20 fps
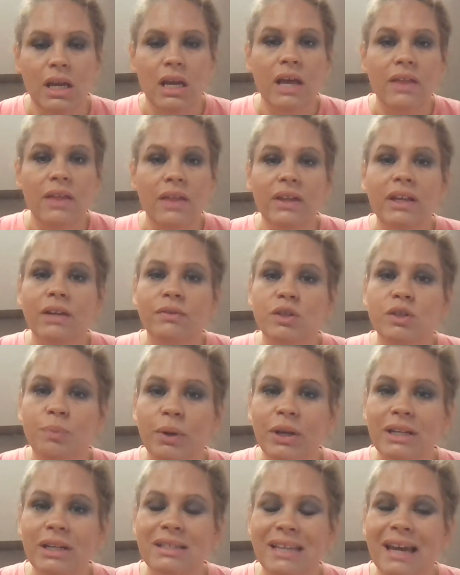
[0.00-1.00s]
Think of
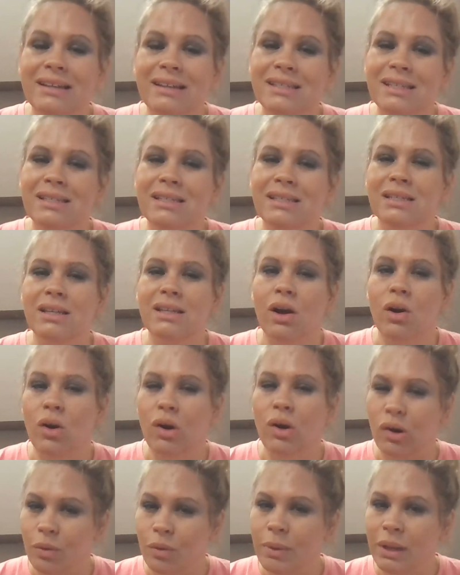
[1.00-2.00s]
Spring, Texas as
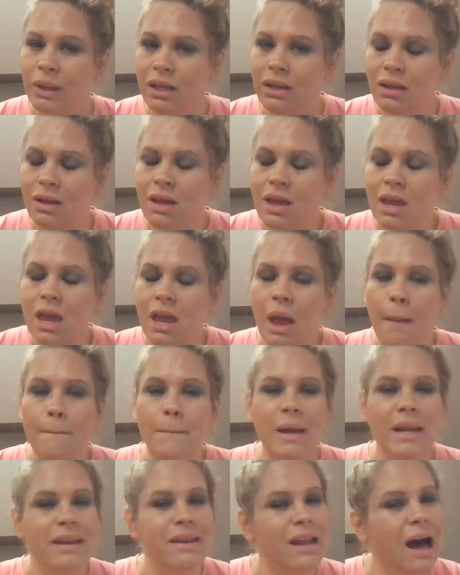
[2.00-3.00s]
urban,
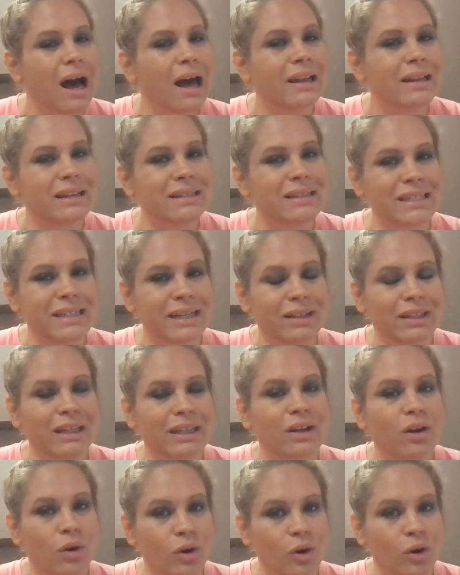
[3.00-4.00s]
but not necessarily
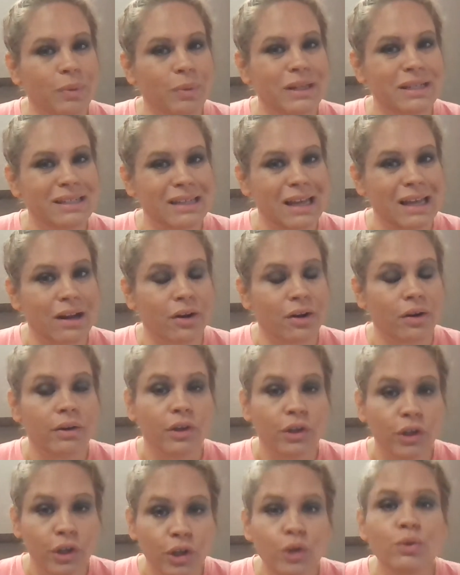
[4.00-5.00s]
an urban center.
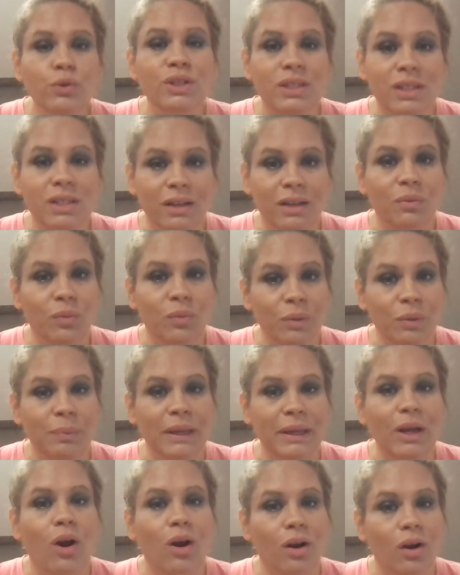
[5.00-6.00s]
Houston would
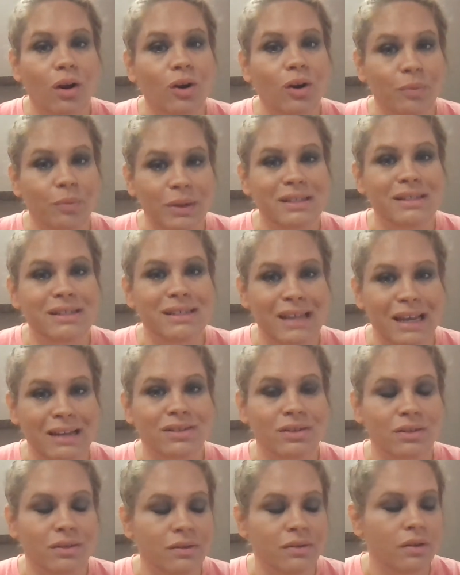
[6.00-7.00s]
be our urban
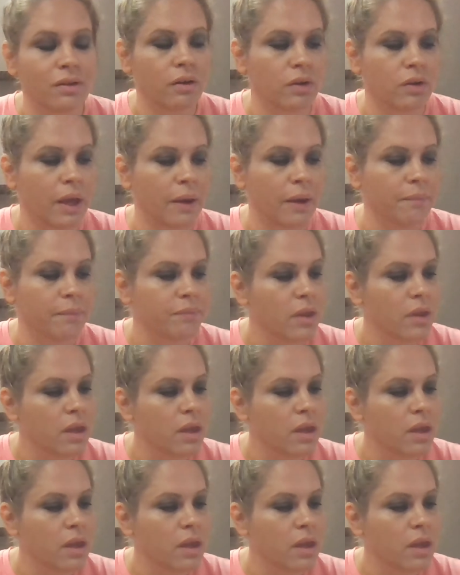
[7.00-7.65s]
center, okay?